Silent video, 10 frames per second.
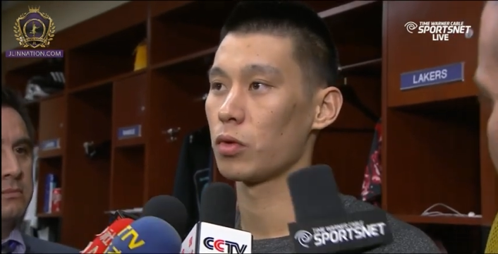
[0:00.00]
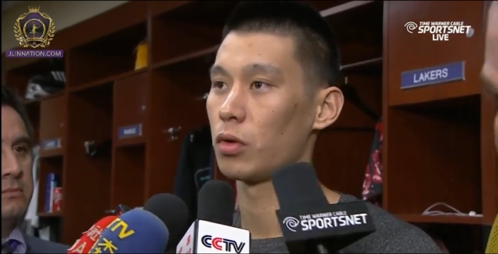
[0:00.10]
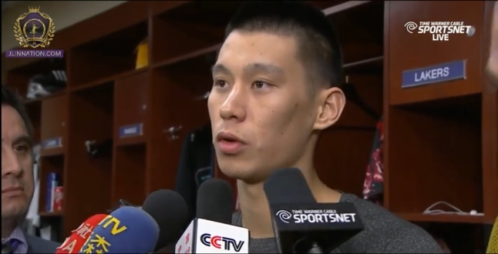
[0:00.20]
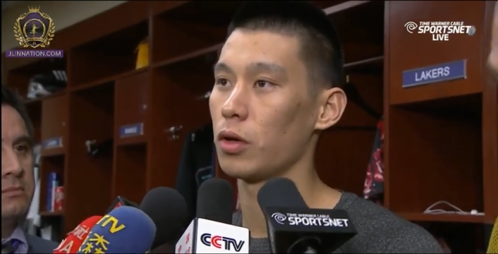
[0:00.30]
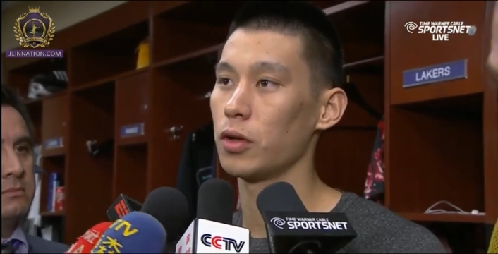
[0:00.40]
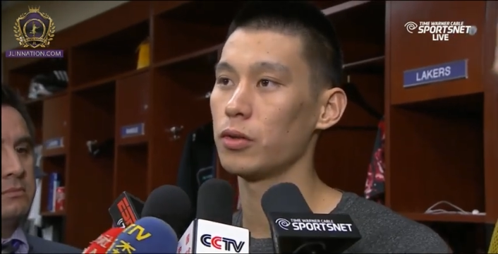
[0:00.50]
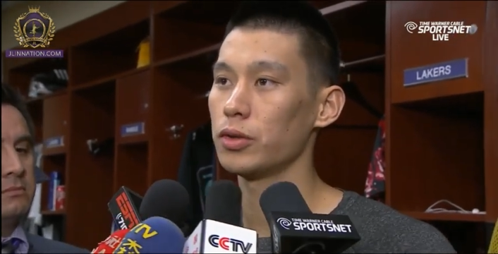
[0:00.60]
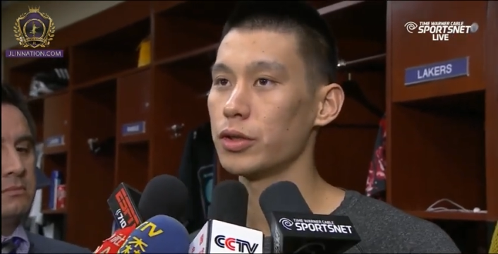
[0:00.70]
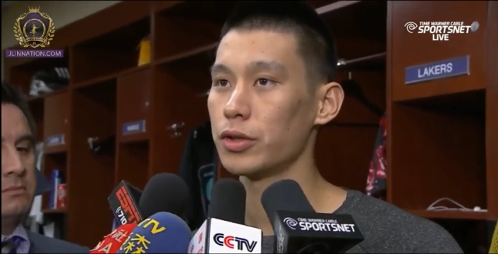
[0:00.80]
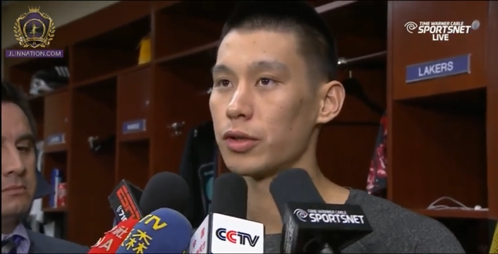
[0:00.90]
Well, we
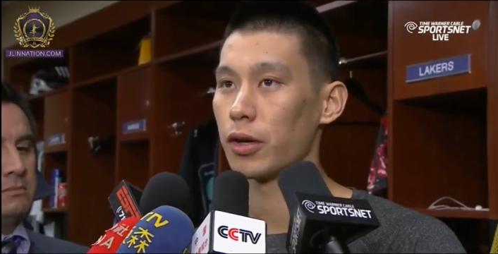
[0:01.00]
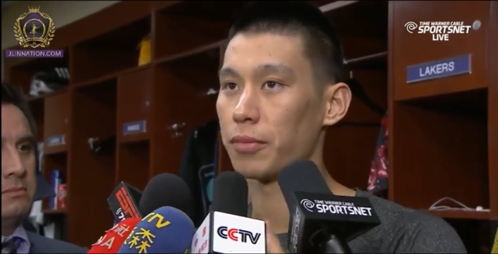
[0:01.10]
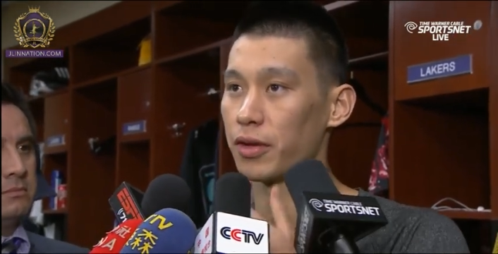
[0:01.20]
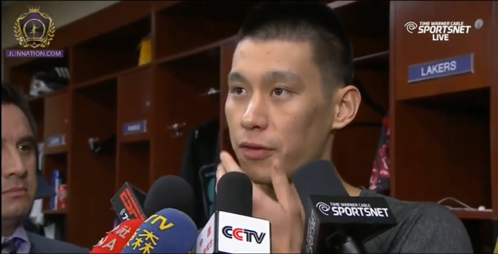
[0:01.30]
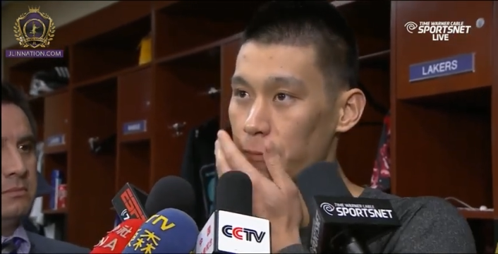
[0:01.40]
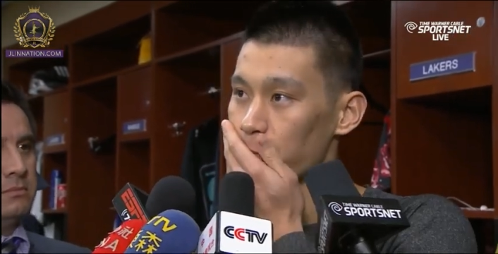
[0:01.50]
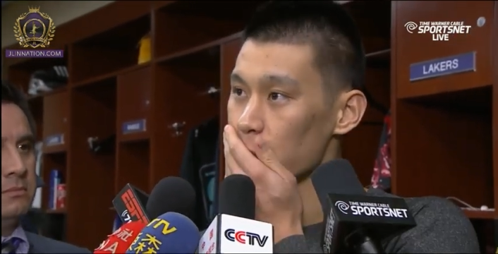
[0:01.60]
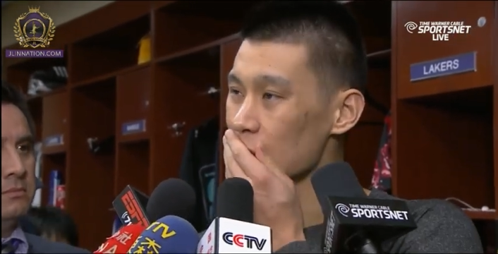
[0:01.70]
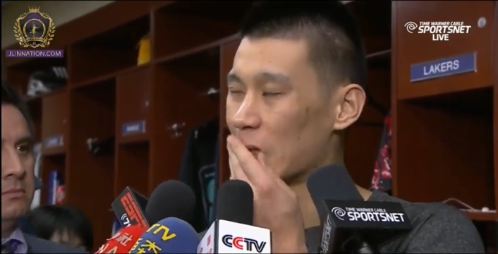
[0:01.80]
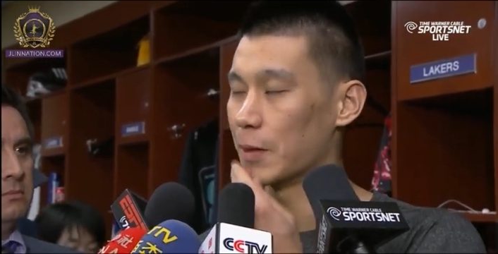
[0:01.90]
were just trying to play,
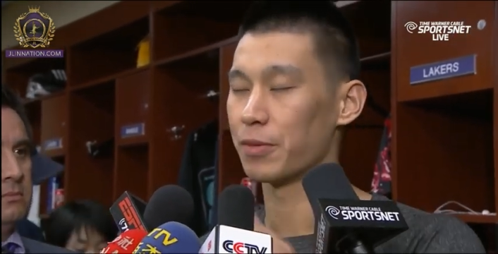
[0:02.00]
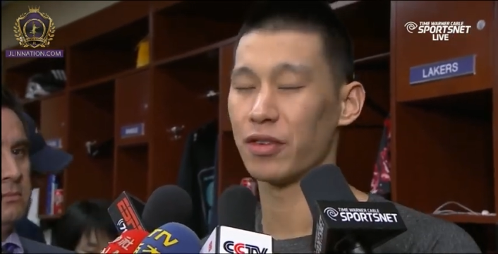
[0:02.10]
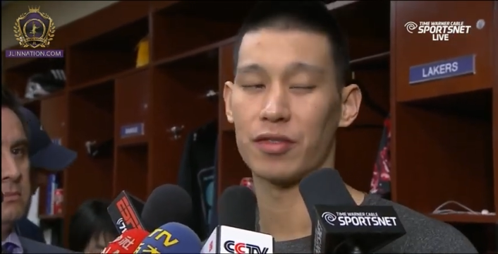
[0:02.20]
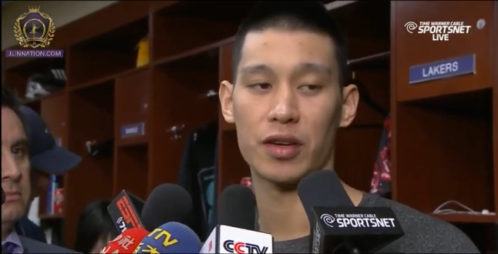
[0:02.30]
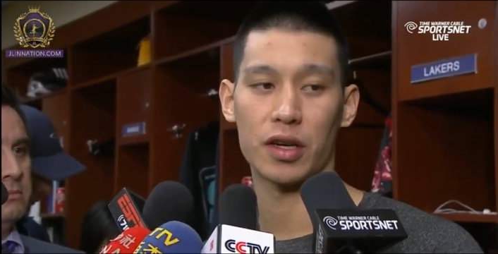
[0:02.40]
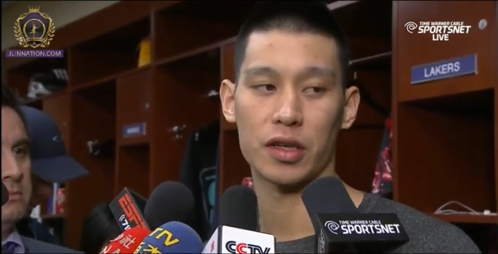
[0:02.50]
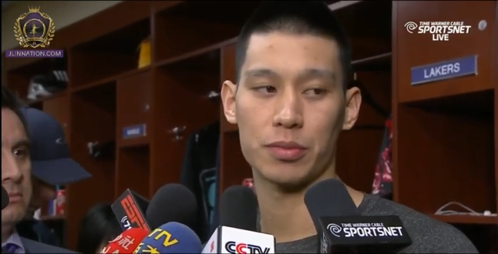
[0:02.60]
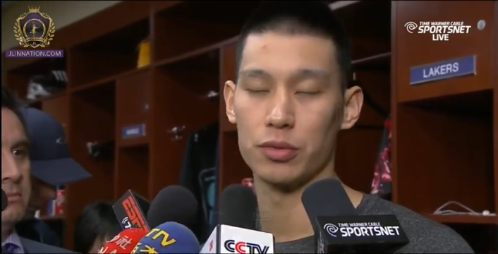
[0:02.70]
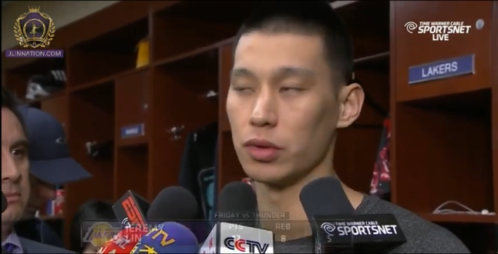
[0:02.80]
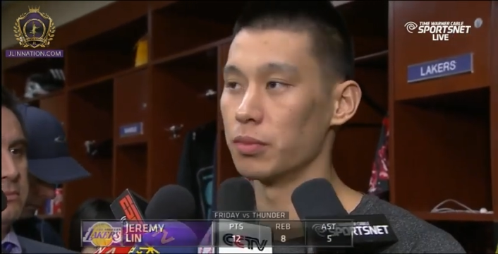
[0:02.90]
you know, play
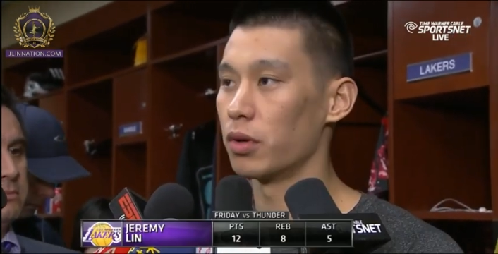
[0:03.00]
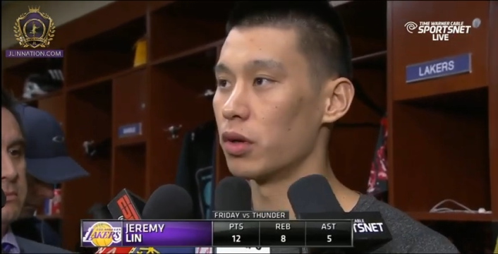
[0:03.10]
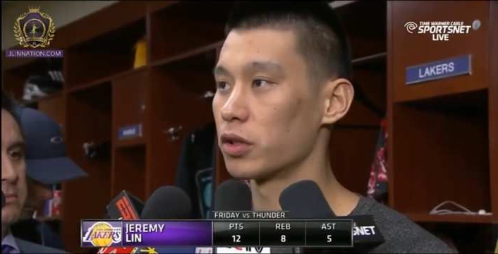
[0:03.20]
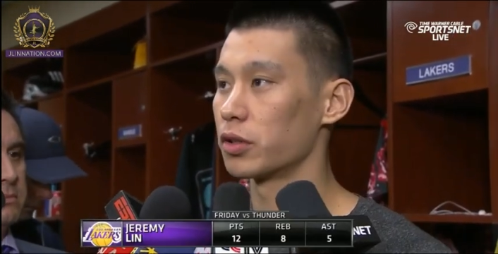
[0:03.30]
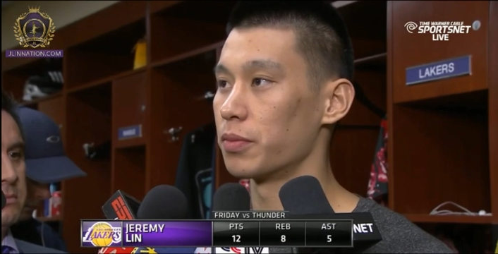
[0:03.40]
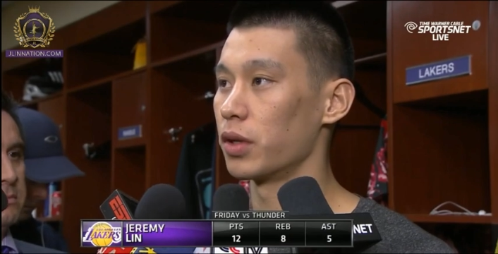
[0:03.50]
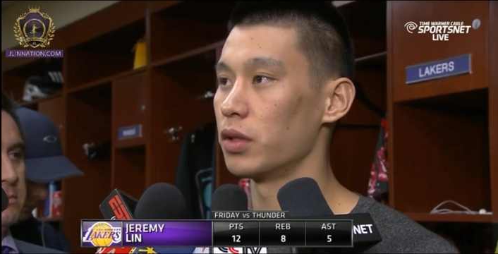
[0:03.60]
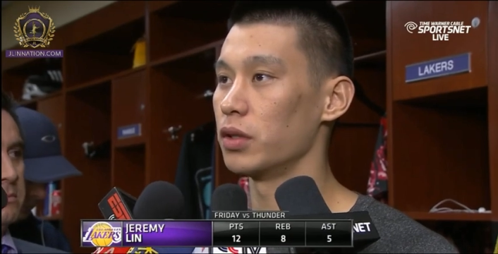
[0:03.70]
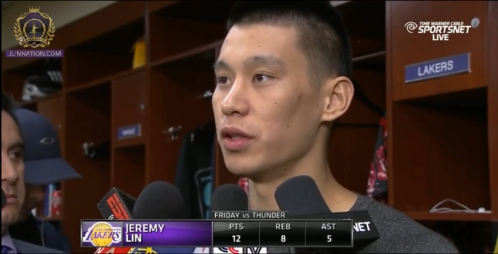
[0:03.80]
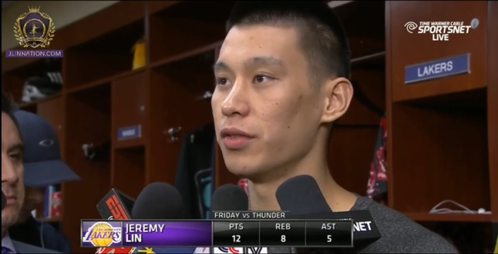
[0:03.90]
fast, move the ball, spread
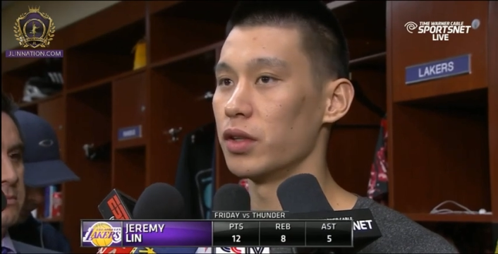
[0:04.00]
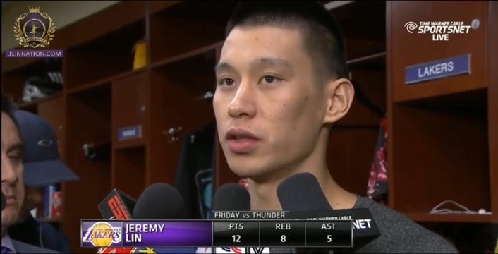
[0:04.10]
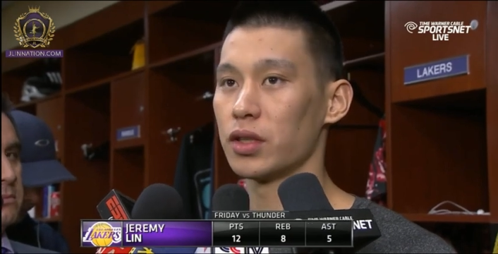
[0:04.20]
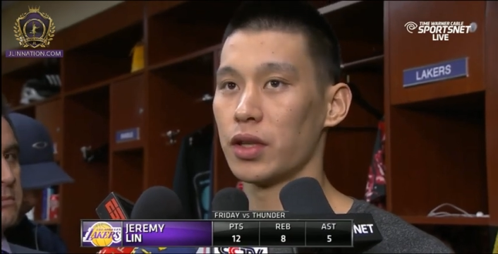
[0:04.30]
the defense.